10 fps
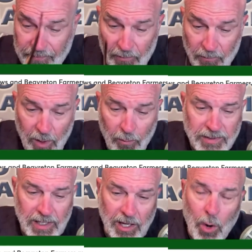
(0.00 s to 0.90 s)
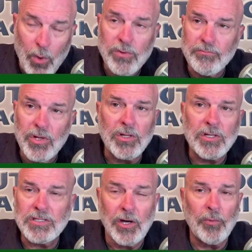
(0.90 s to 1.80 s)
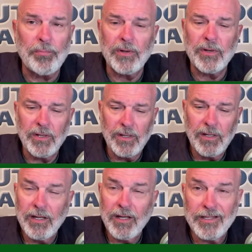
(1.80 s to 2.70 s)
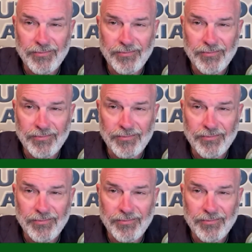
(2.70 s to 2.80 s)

what was it? Goat milk soap. It's